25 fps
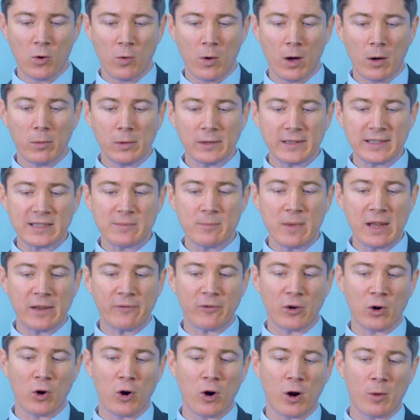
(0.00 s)
What will this
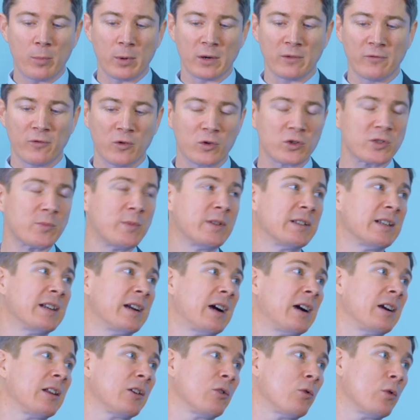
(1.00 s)
mean for corporate enforcement in
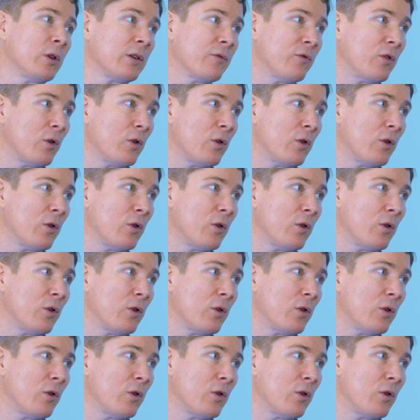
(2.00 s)
Ireland going